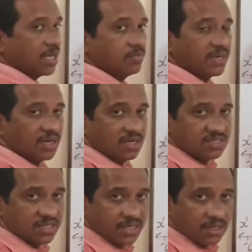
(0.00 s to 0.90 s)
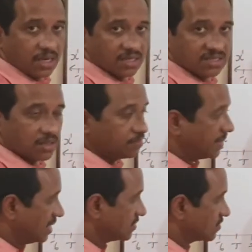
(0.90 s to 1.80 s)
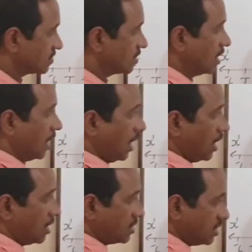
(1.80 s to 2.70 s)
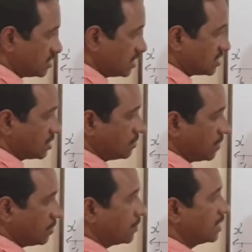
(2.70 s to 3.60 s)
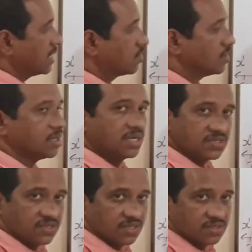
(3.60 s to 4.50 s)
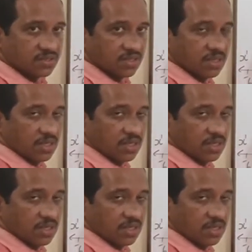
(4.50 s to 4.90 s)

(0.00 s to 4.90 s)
can be considered as the base and this is the perpendicular distance.